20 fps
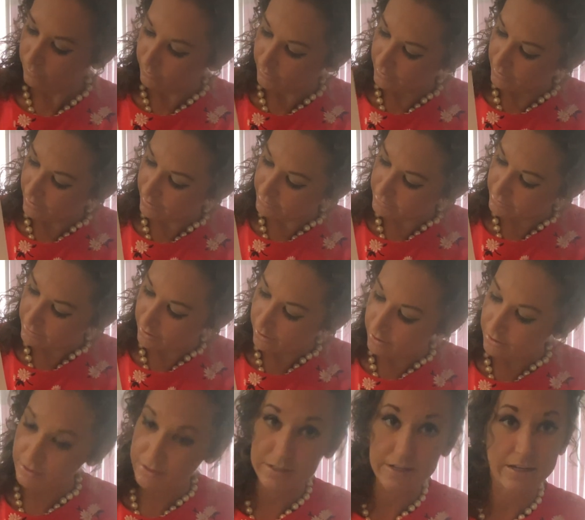The next
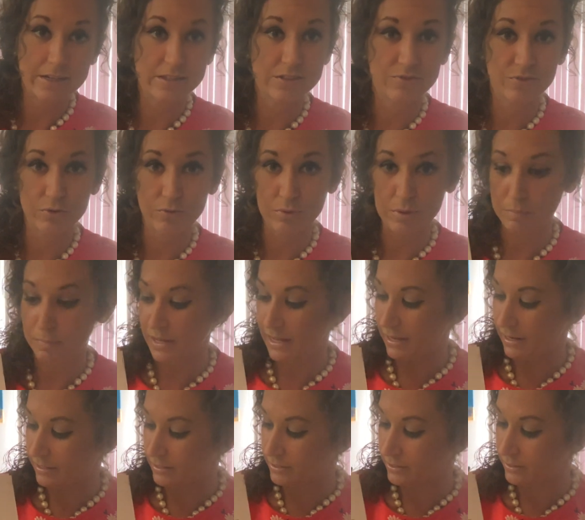R stands for
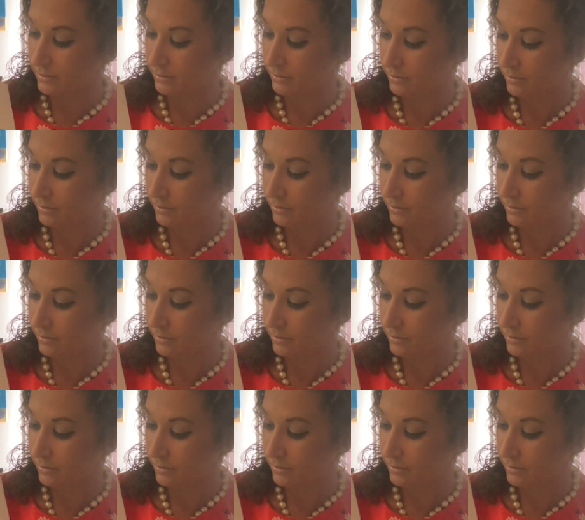repeat.